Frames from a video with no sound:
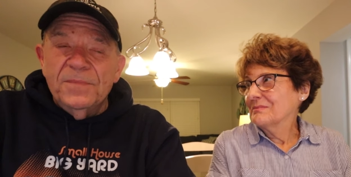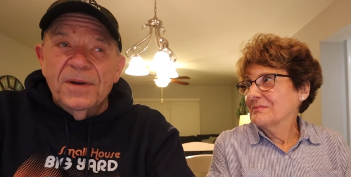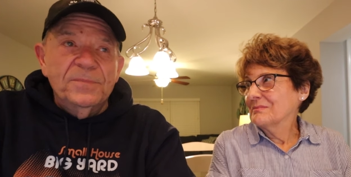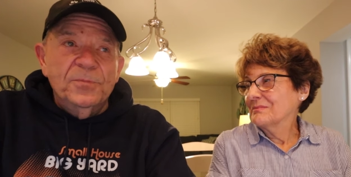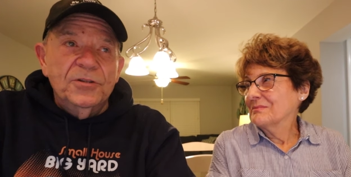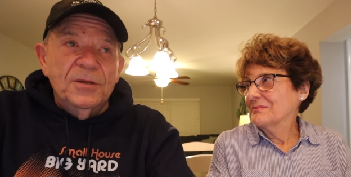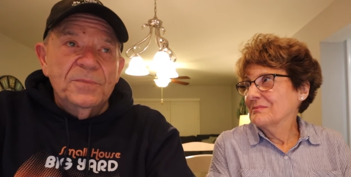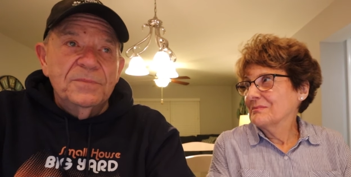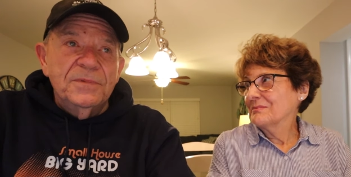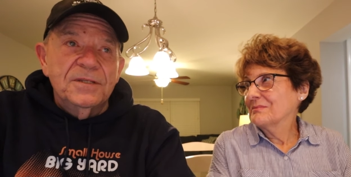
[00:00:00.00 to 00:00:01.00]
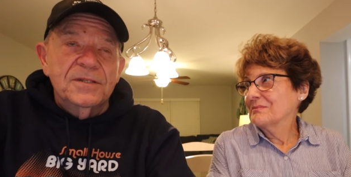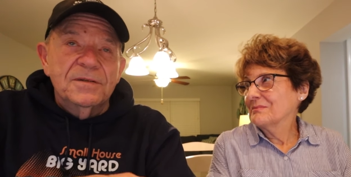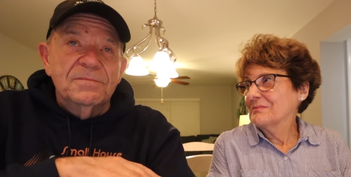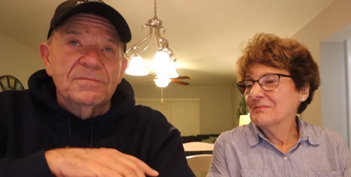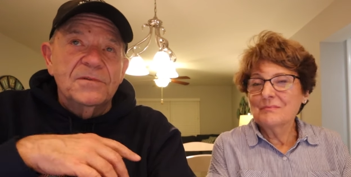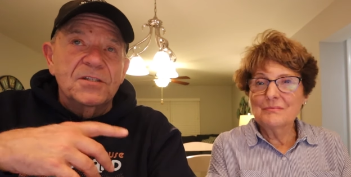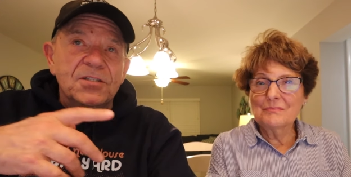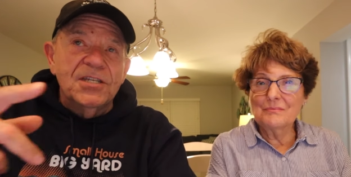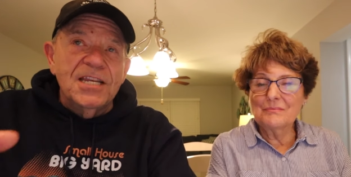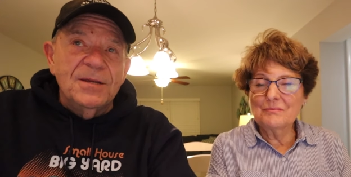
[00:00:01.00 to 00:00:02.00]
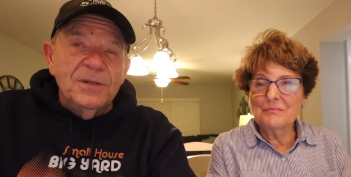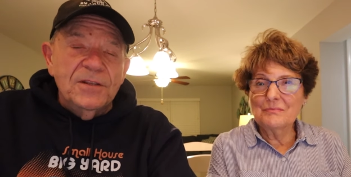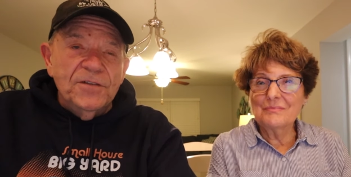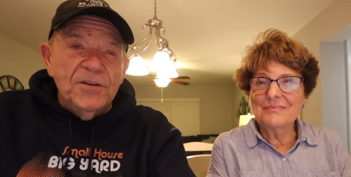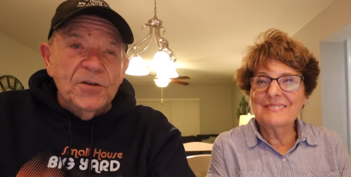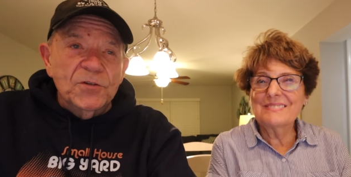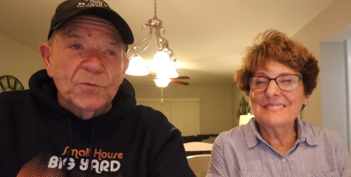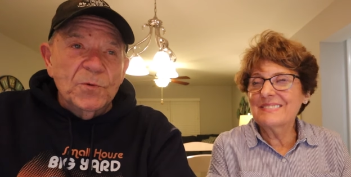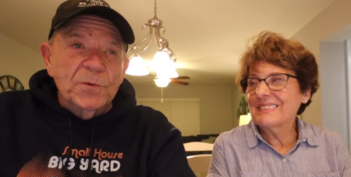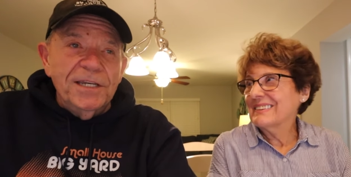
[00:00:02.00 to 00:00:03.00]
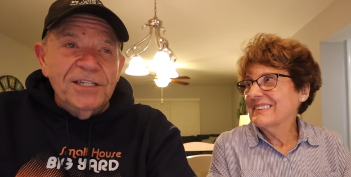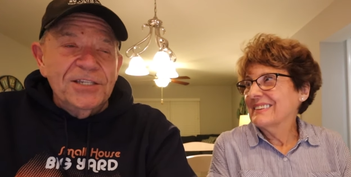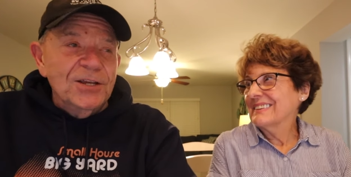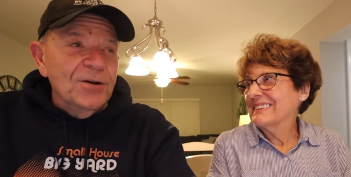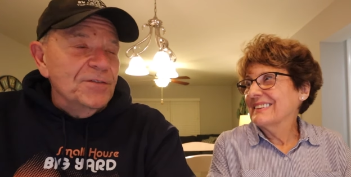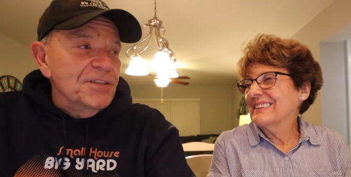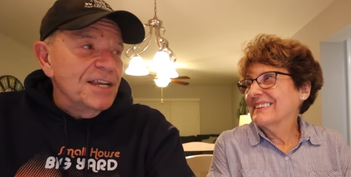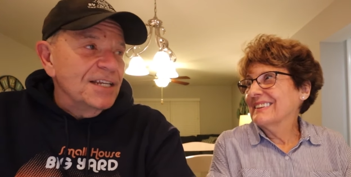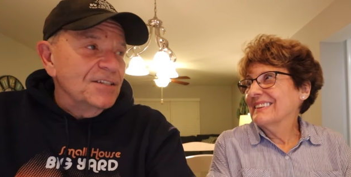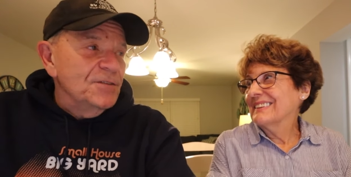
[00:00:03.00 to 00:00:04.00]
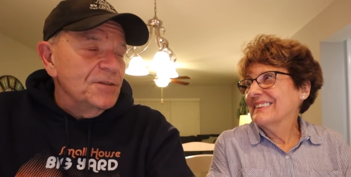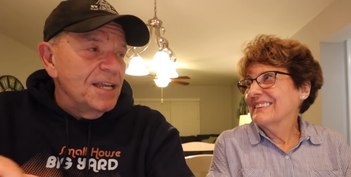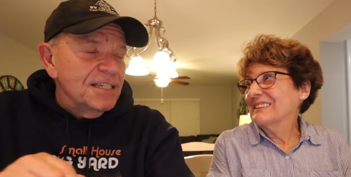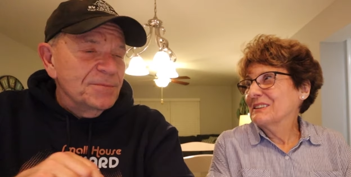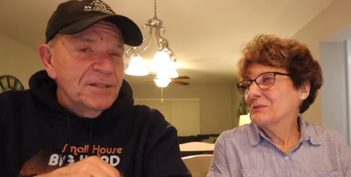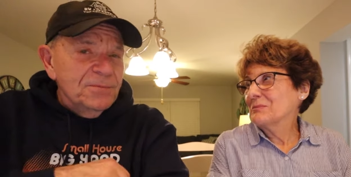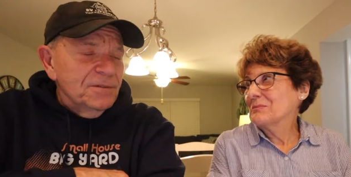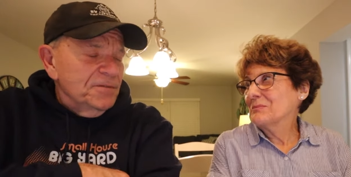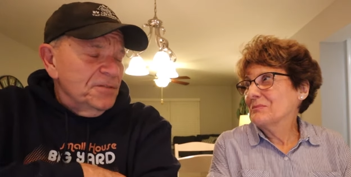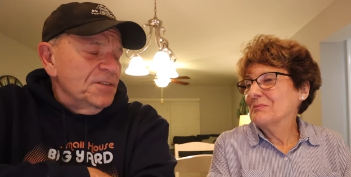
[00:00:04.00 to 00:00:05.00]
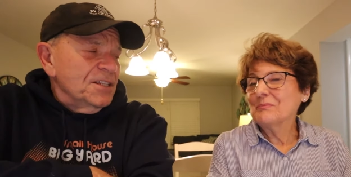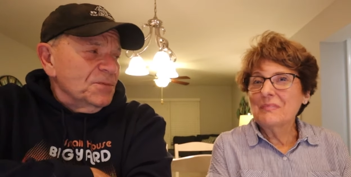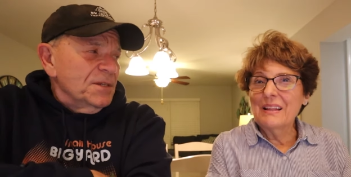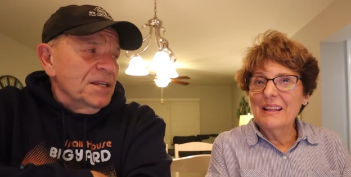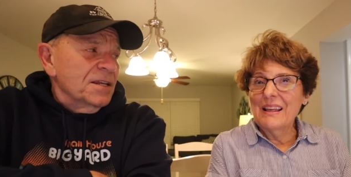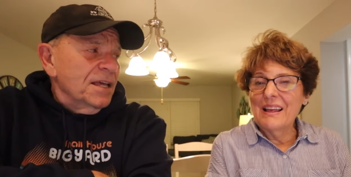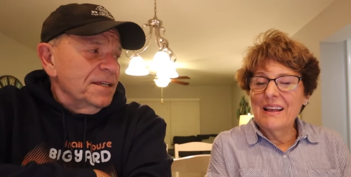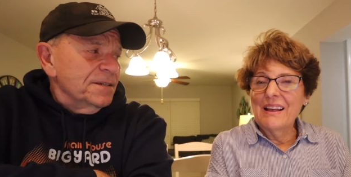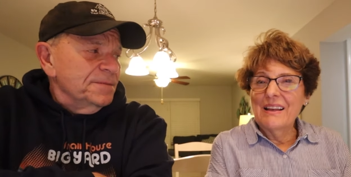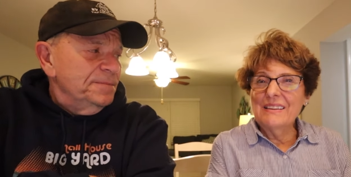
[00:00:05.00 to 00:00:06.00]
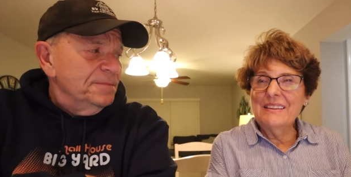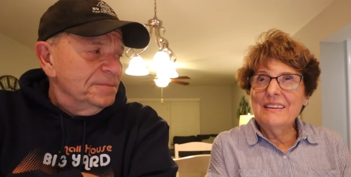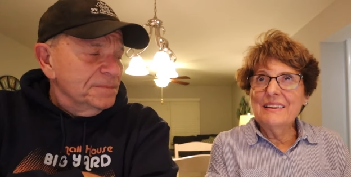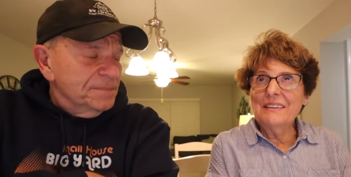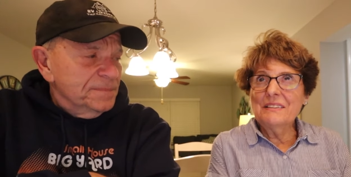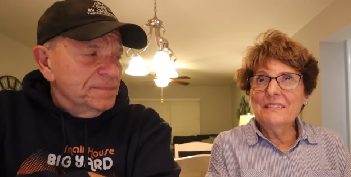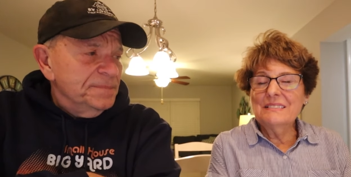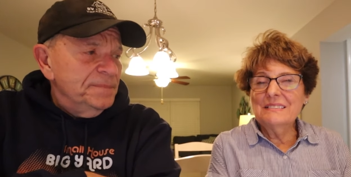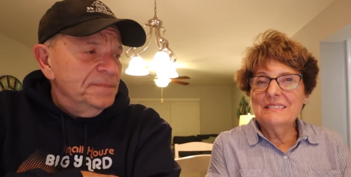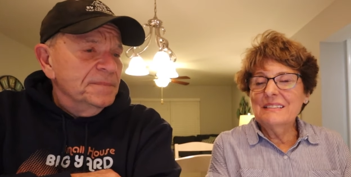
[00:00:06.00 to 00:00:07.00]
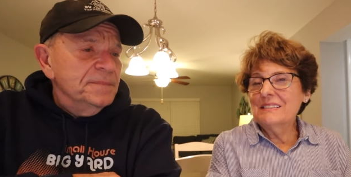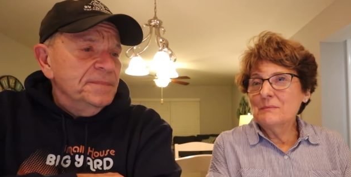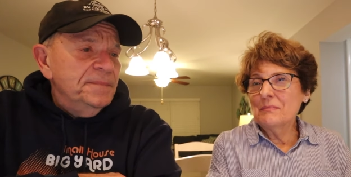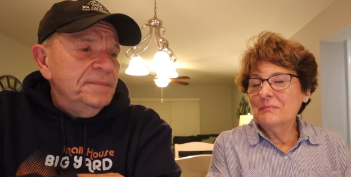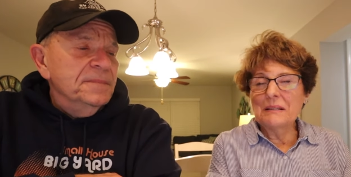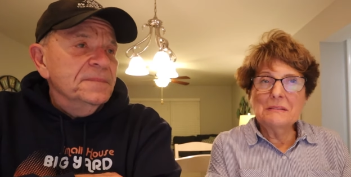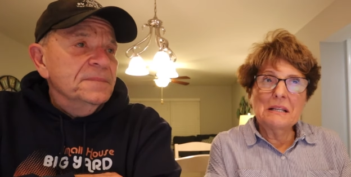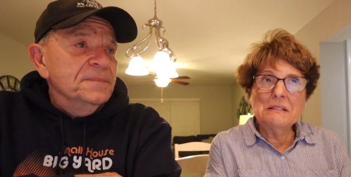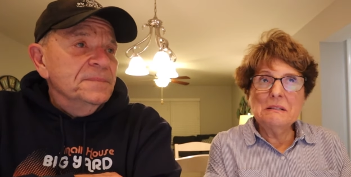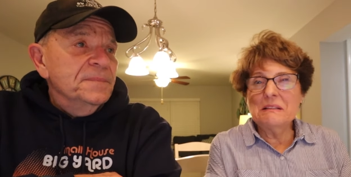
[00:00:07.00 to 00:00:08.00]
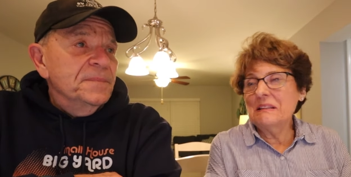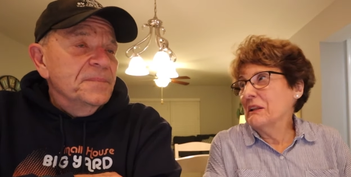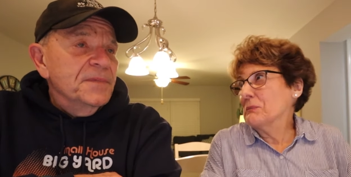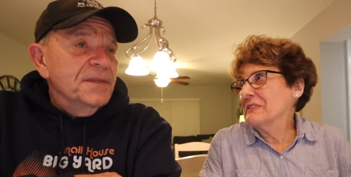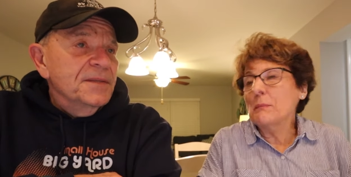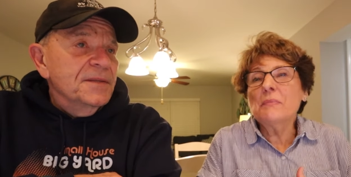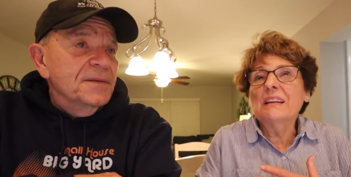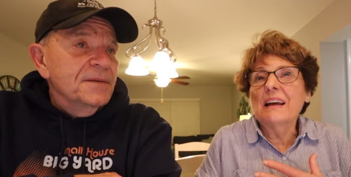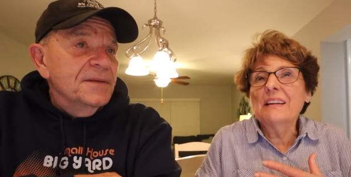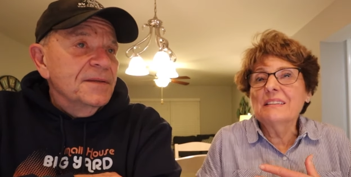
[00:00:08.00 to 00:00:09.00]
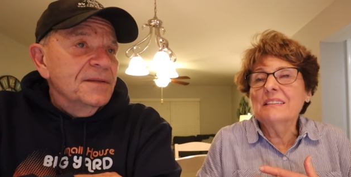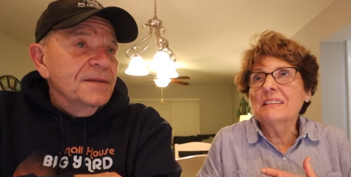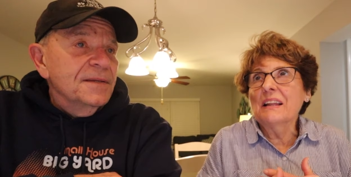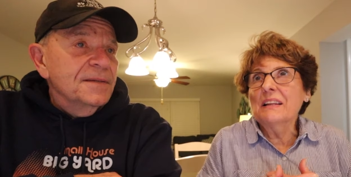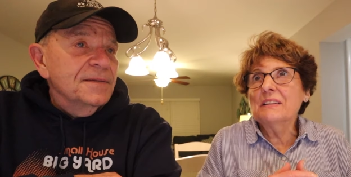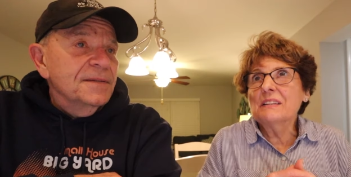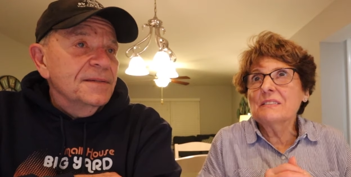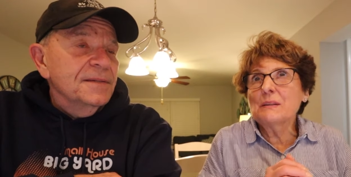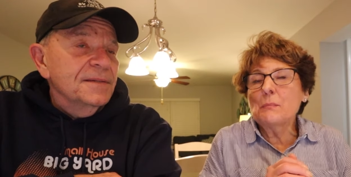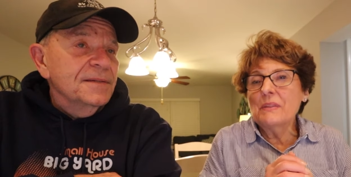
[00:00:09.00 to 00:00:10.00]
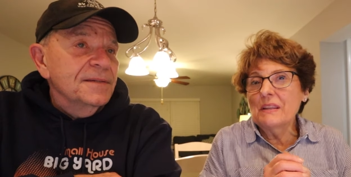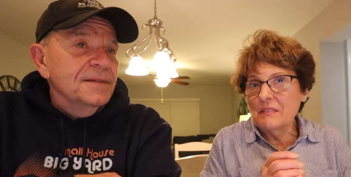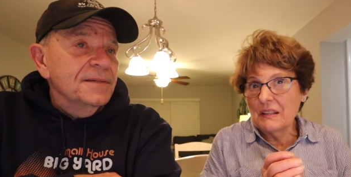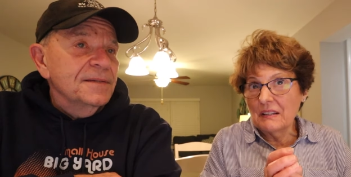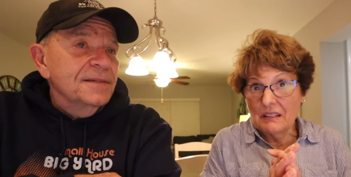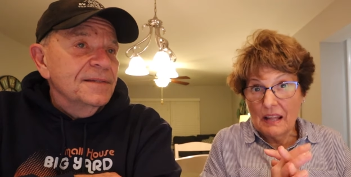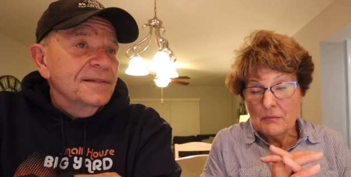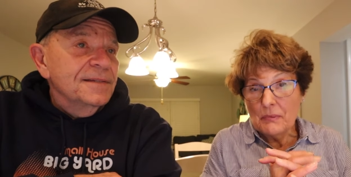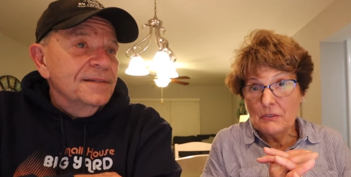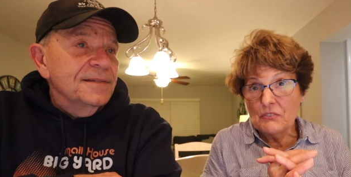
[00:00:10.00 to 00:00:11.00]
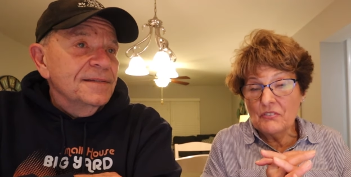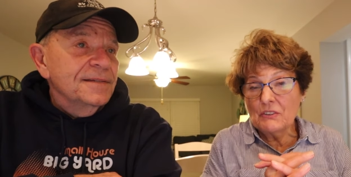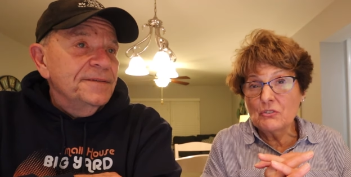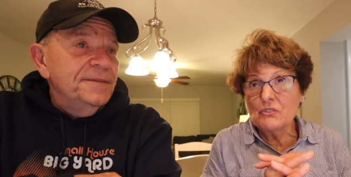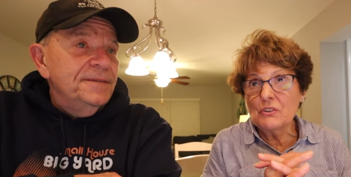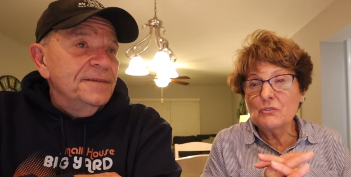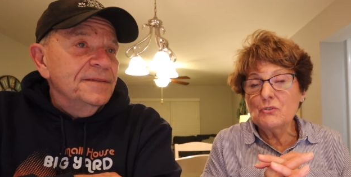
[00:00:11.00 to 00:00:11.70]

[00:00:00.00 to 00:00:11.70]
Speaker 1: might put them in, just sneak them in the videos we're releasing over the next few days. But there were a few things we didn't like.
Speaker 2: Yeah, I think there was something I didn't like, and it's something that a lot of manufacturers are